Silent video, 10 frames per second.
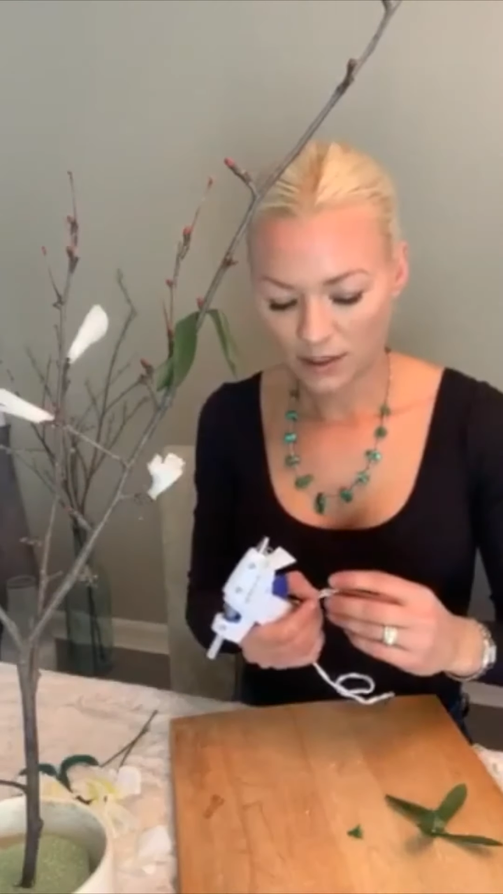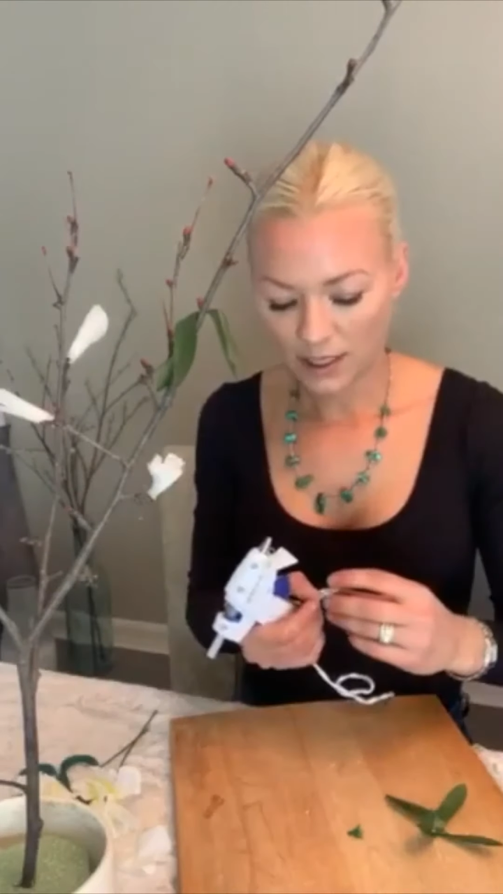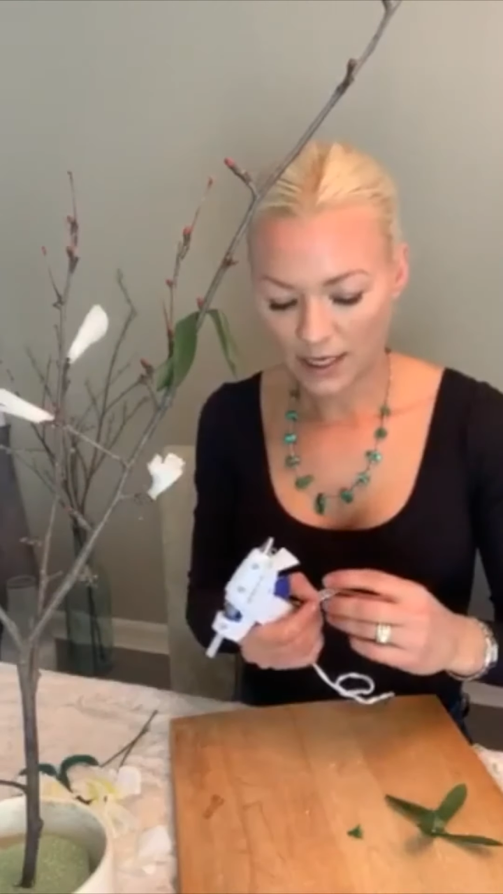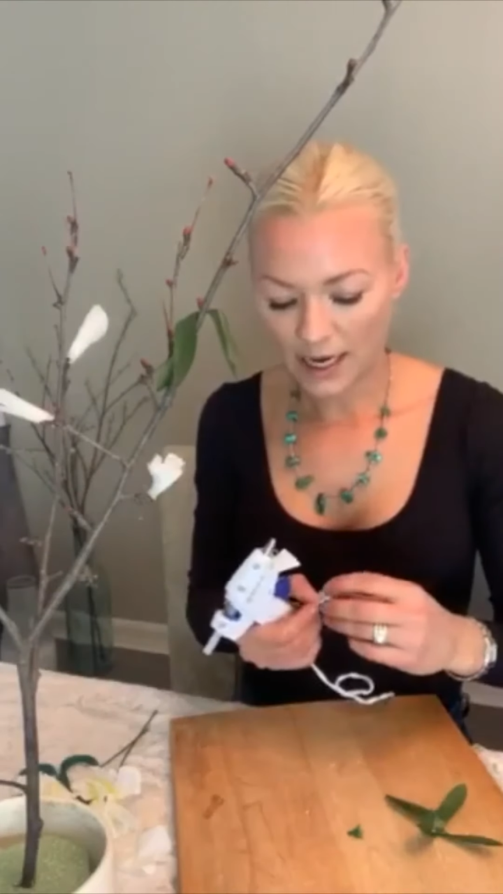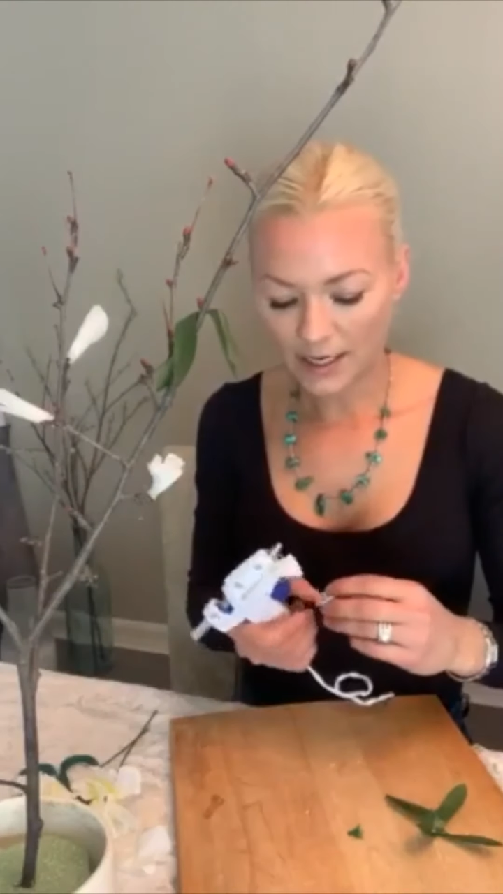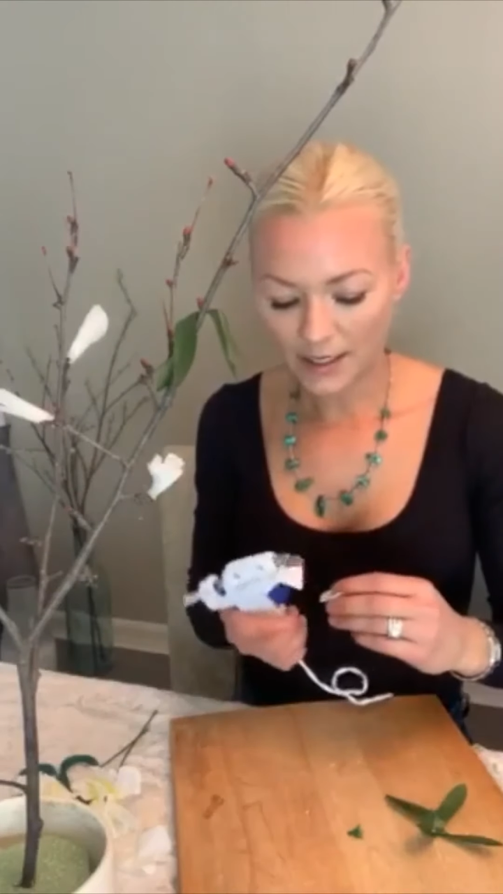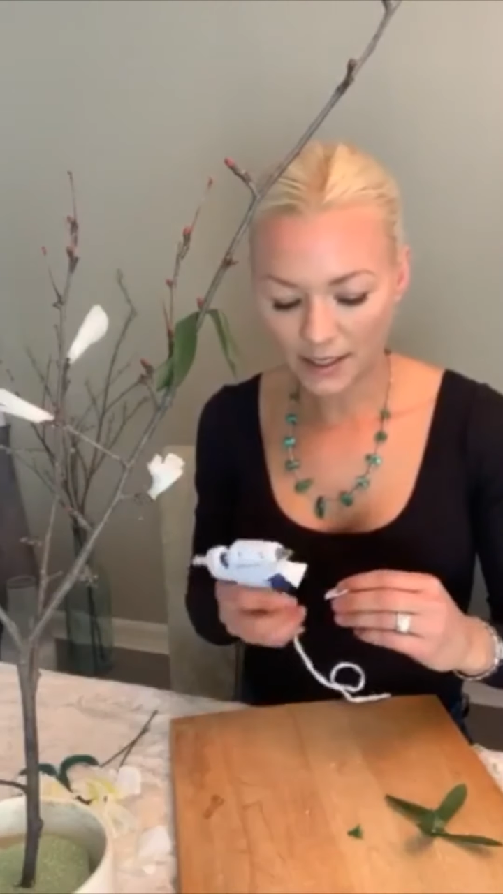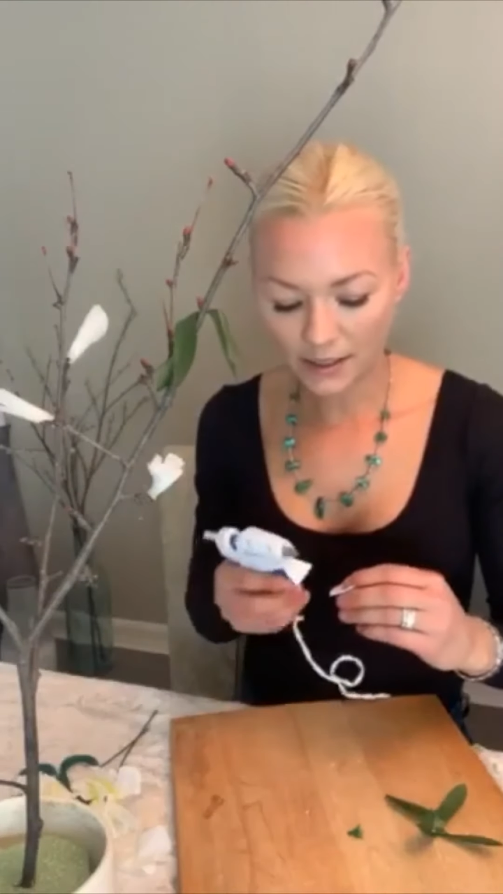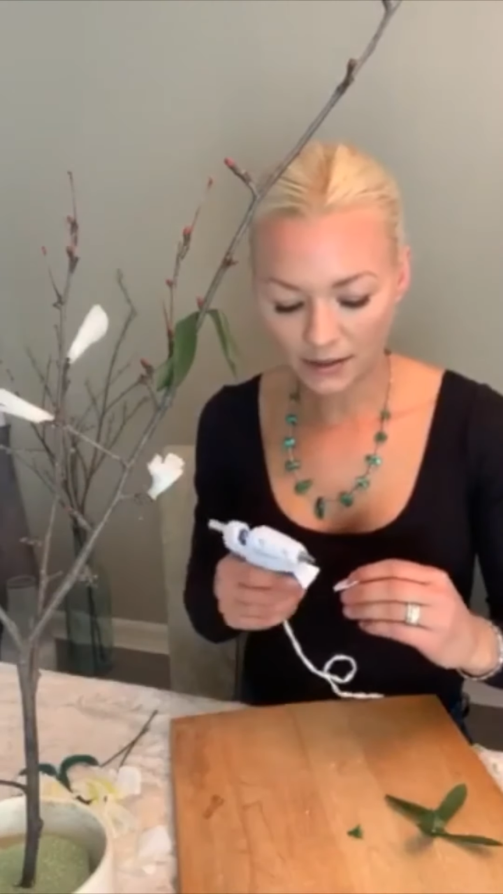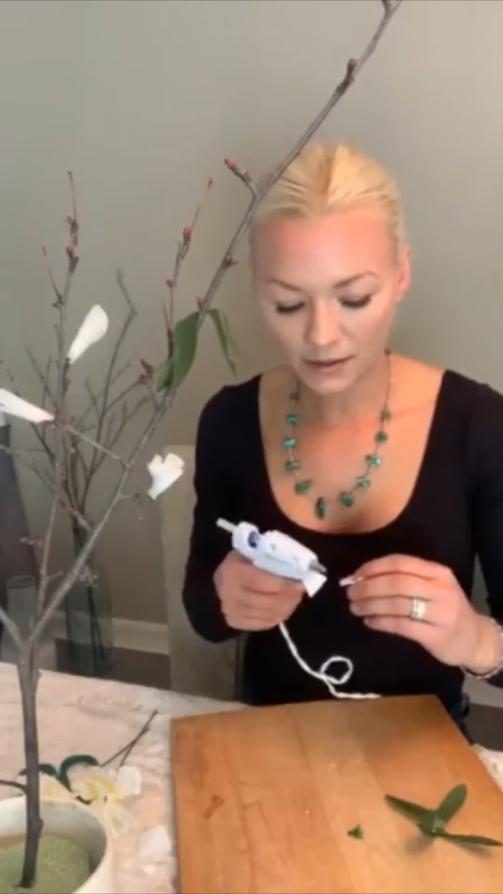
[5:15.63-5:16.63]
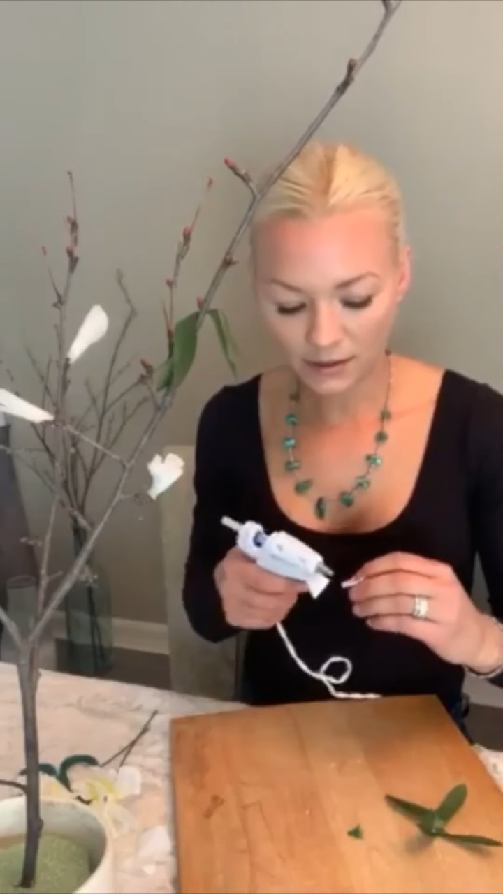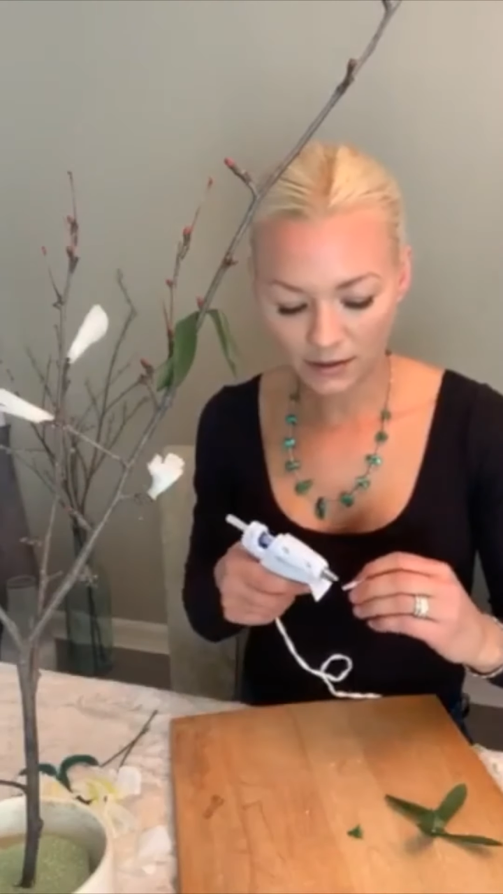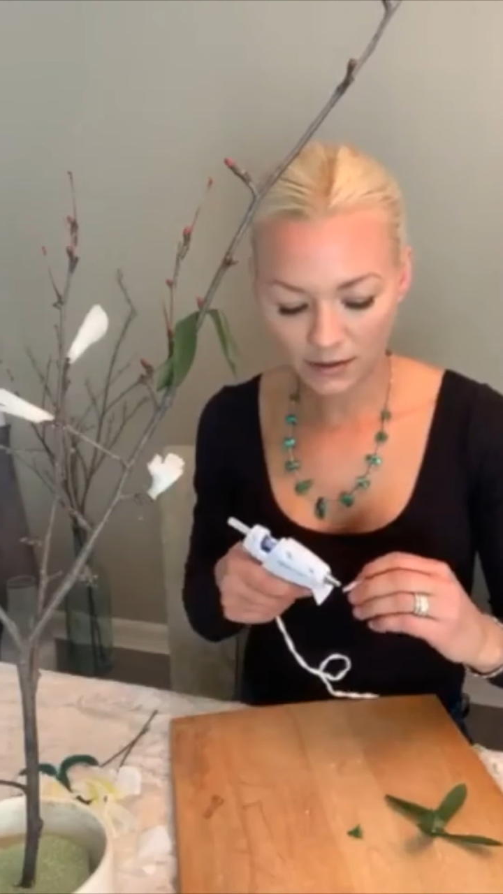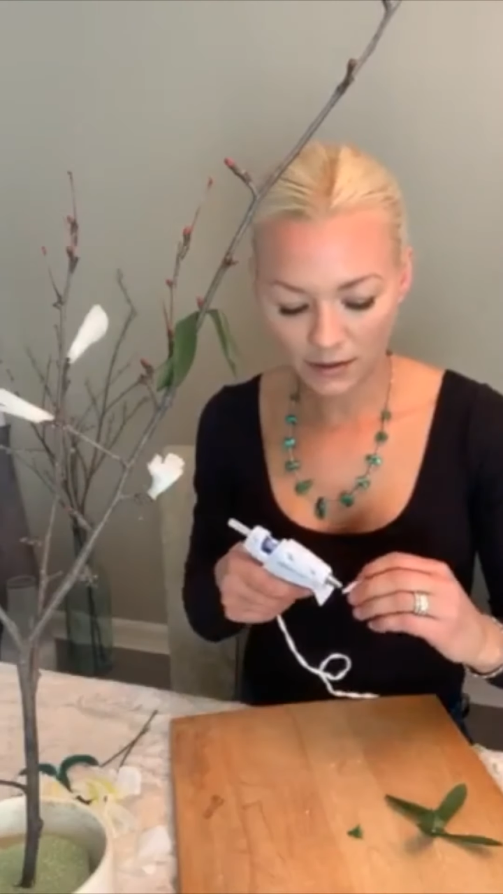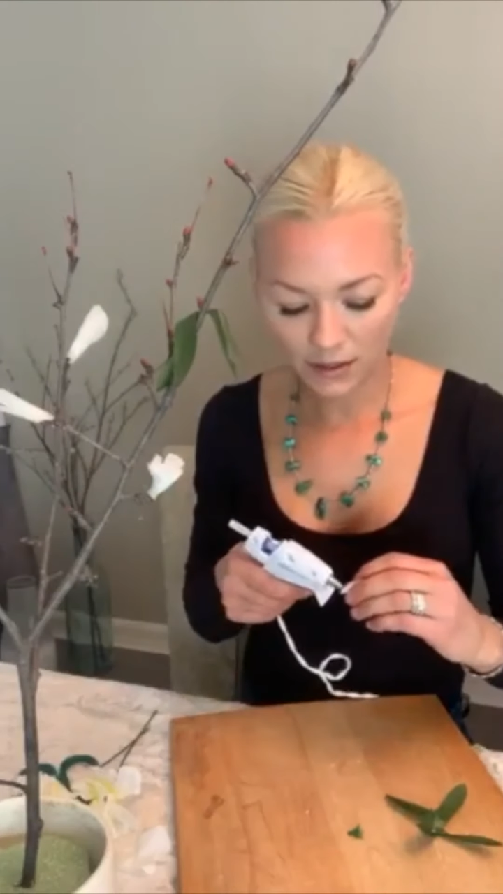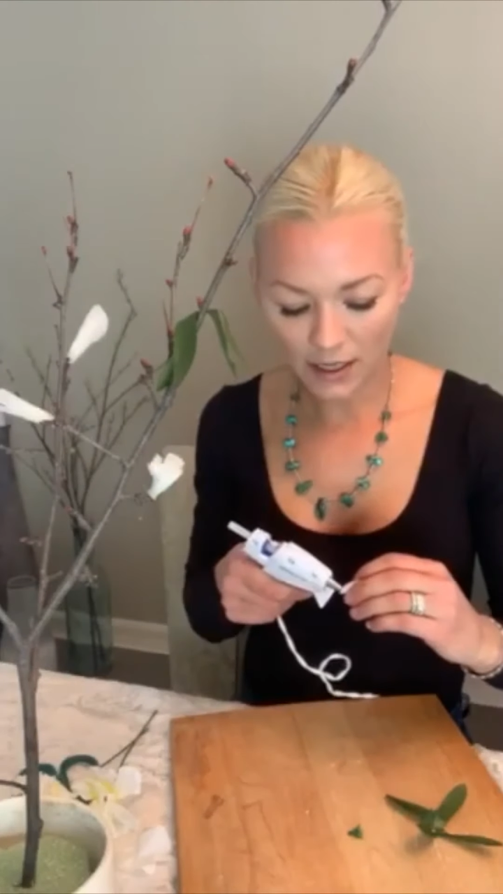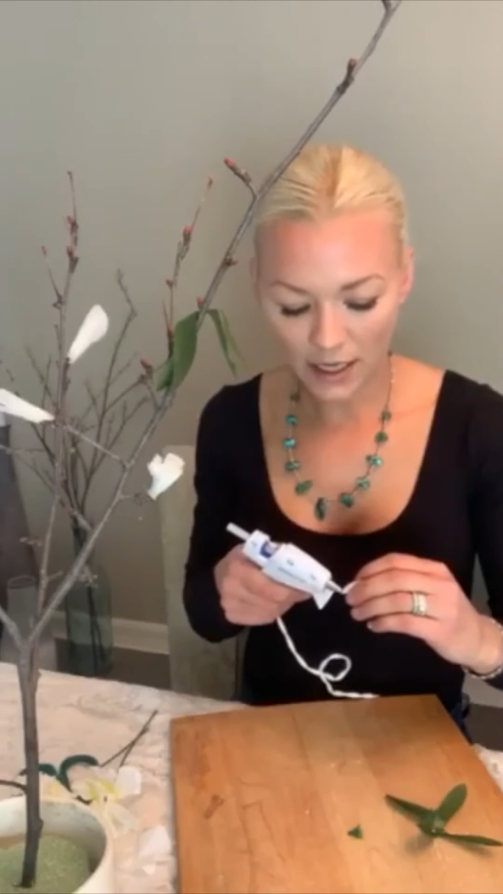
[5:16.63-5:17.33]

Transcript: I added it, I'll